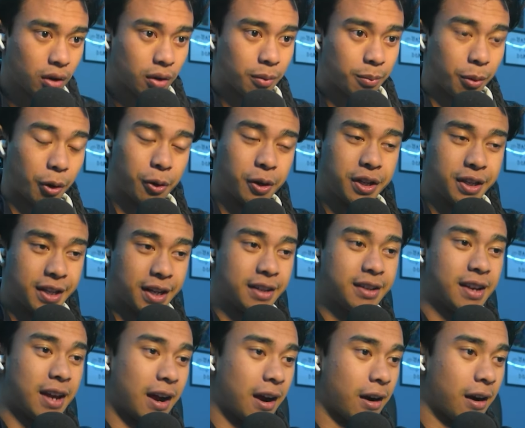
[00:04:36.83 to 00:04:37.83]
Bro, he did
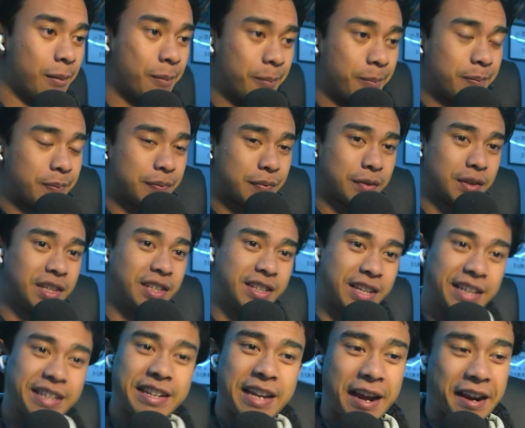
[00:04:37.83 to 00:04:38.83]
care. He
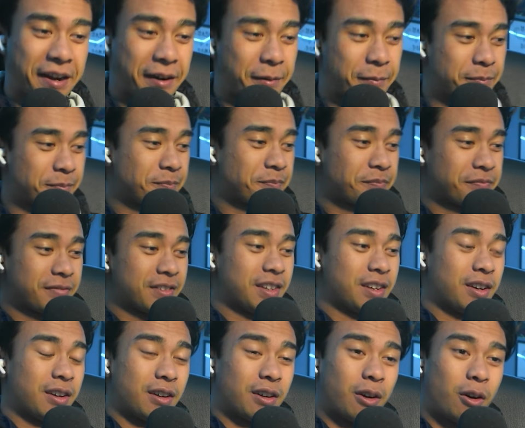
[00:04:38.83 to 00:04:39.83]
did care.
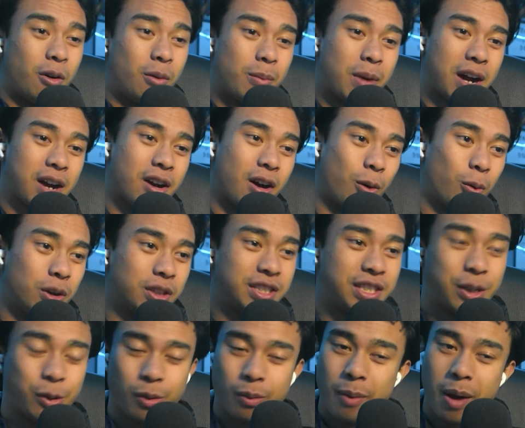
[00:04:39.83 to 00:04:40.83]
Oh my god, once
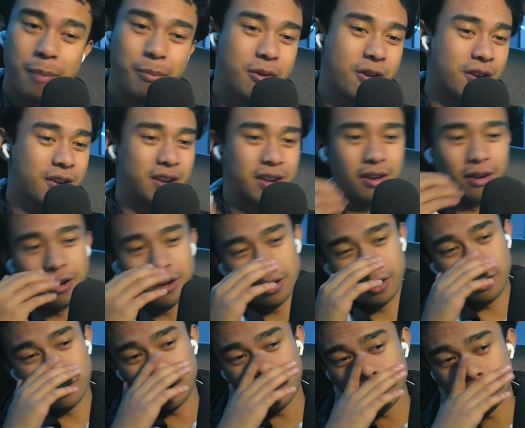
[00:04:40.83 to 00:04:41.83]
he remembered...
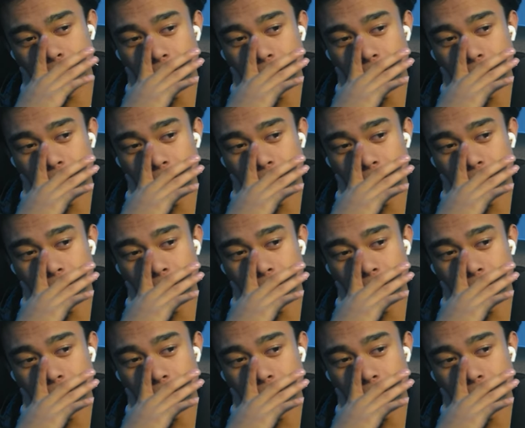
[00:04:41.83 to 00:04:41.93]
Oh.